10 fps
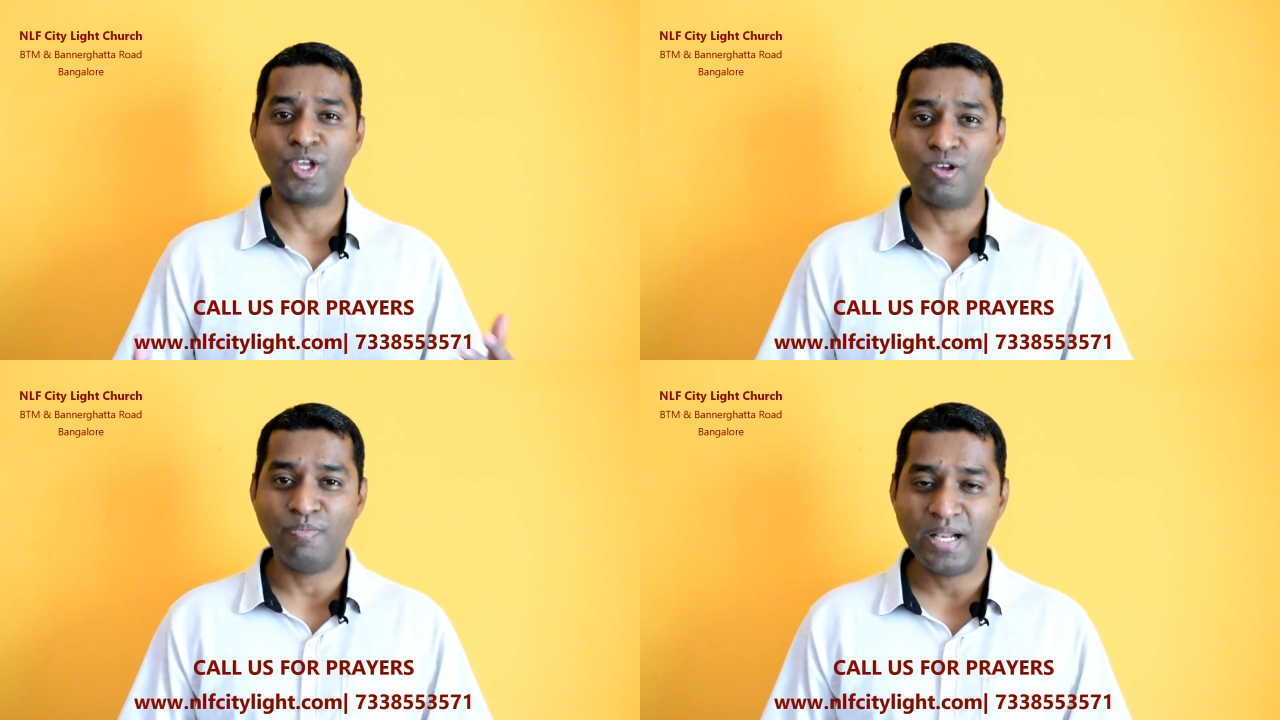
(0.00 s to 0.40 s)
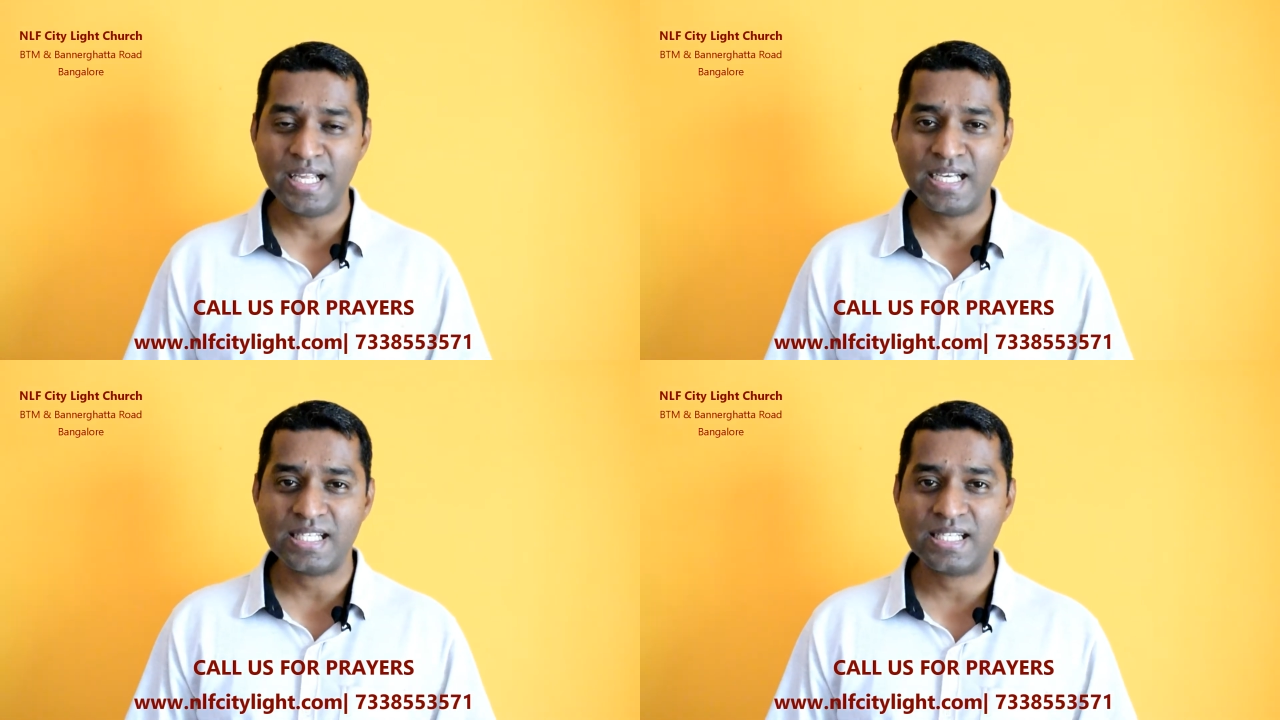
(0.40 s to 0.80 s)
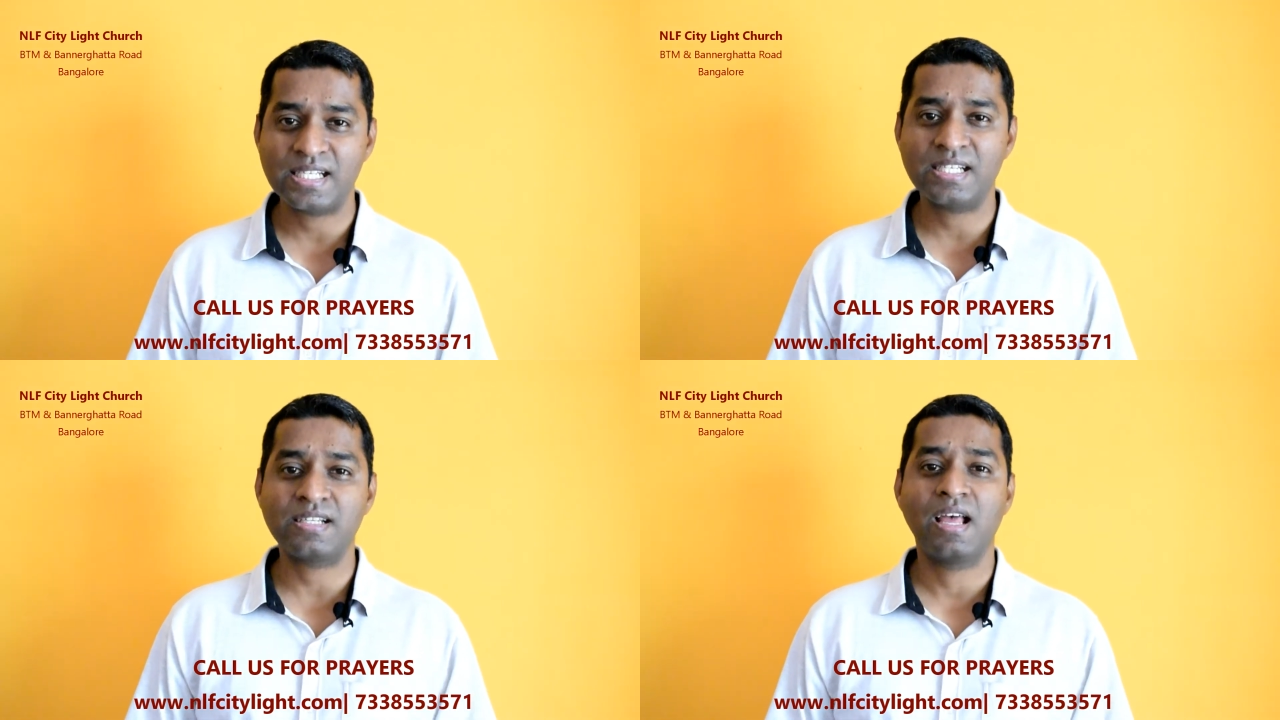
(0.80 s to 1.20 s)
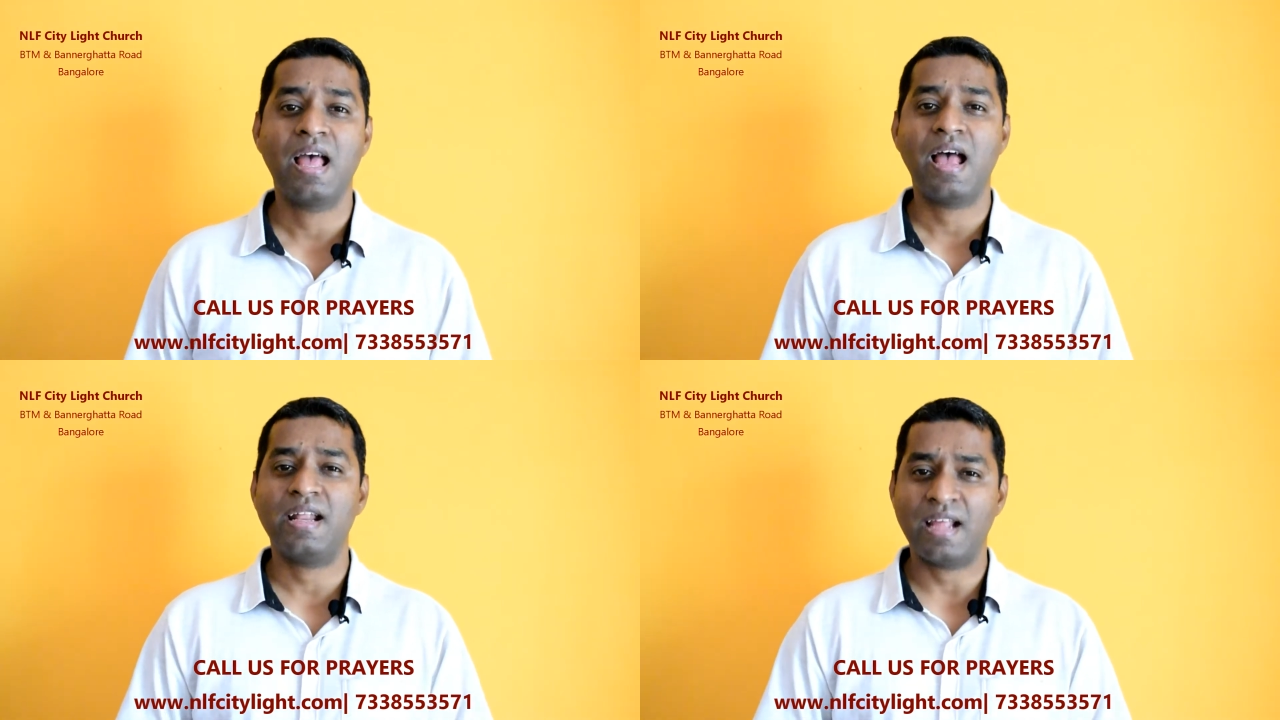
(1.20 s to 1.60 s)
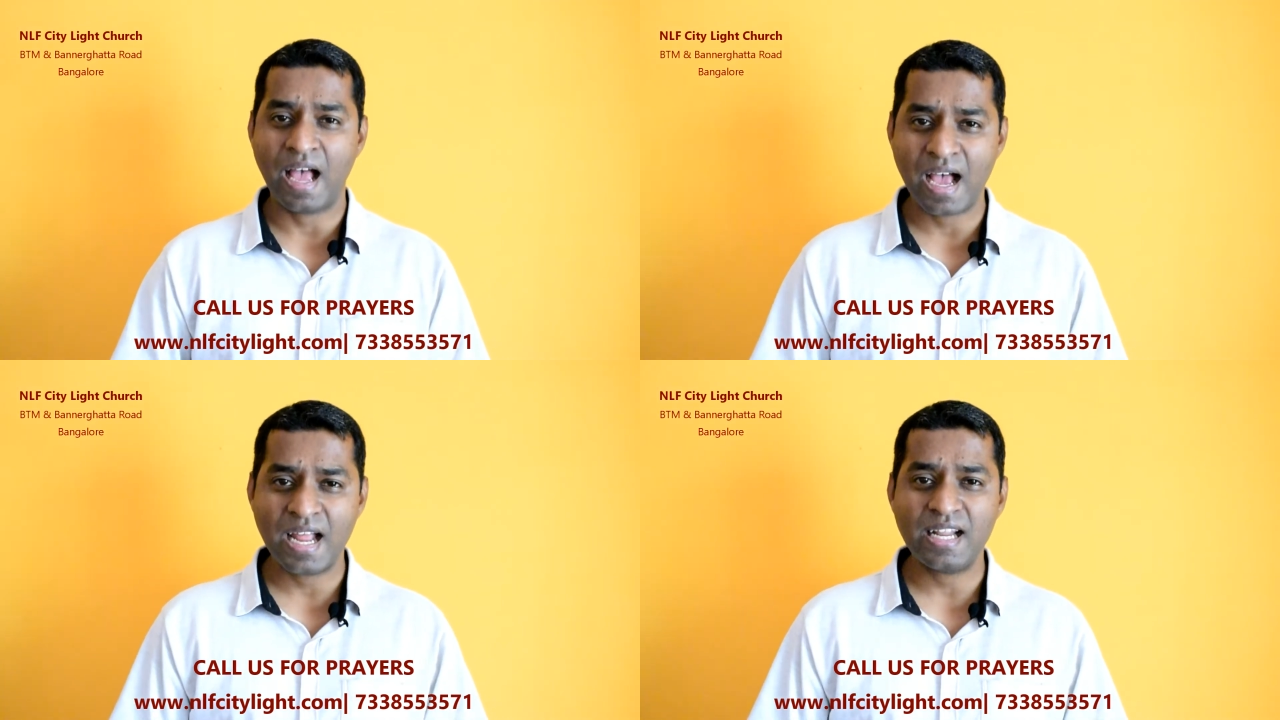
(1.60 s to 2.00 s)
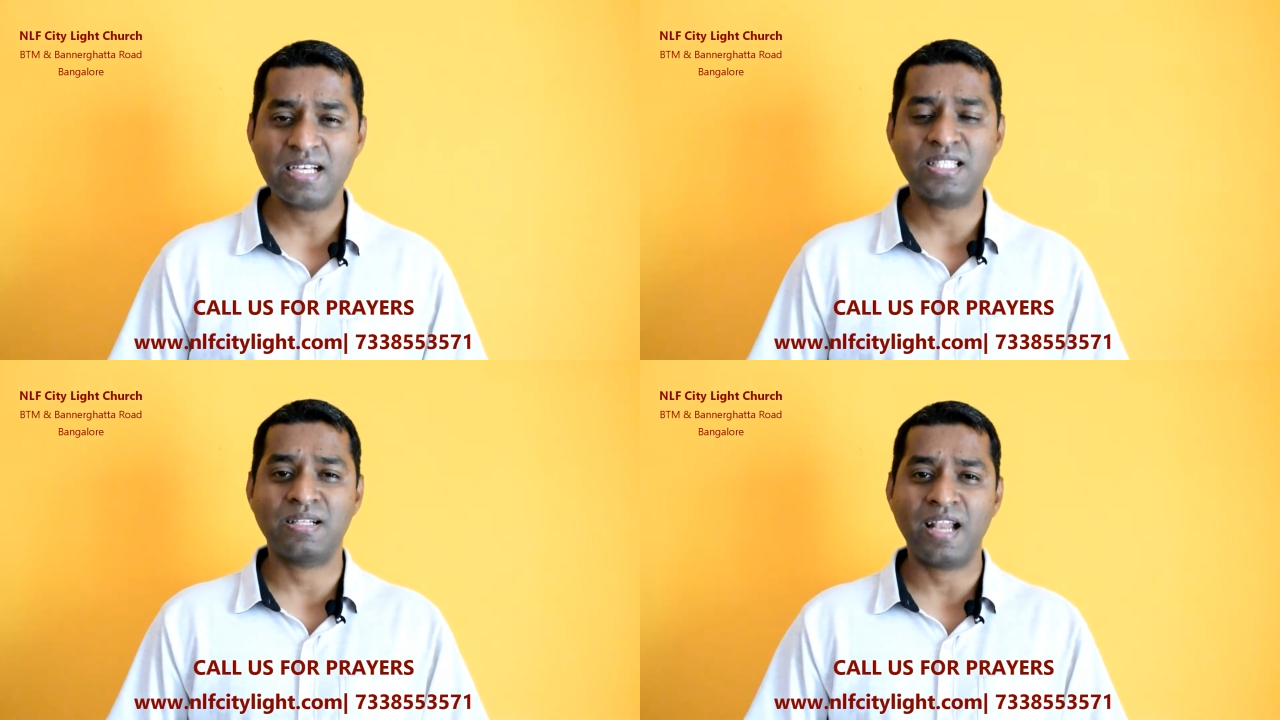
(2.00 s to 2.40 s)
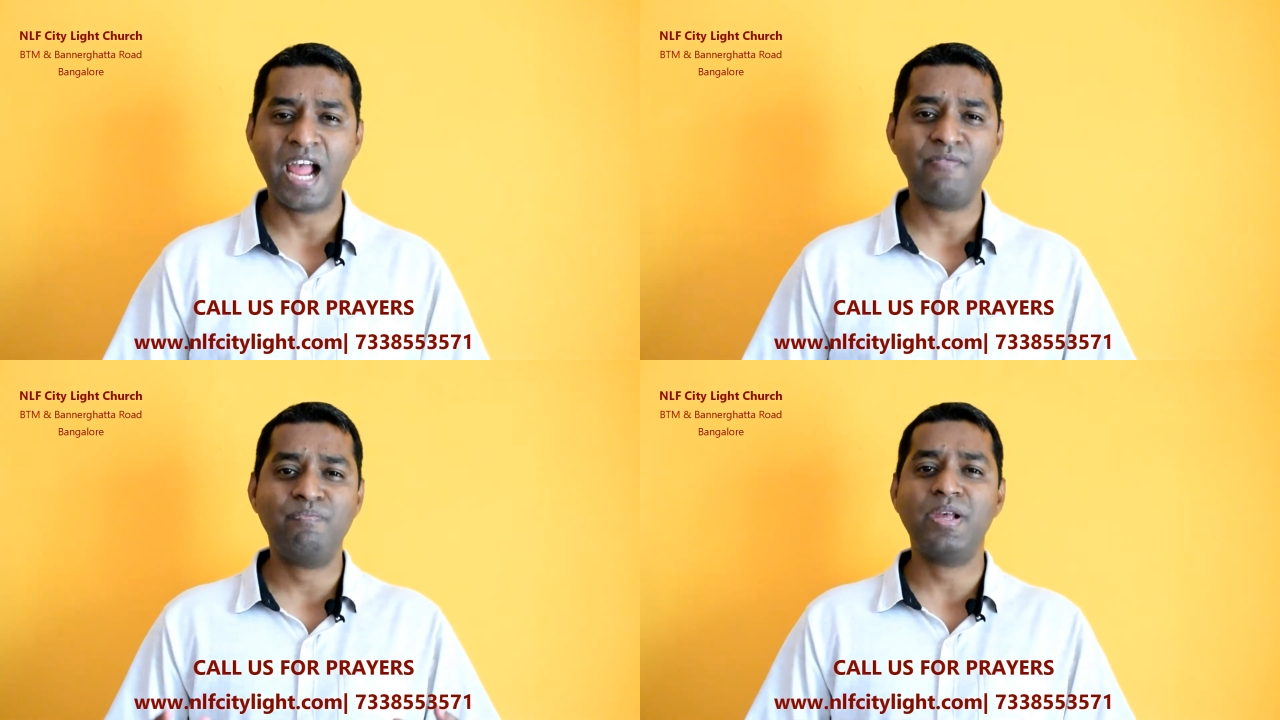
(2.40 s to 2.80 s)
humiliate her, and Hannah's life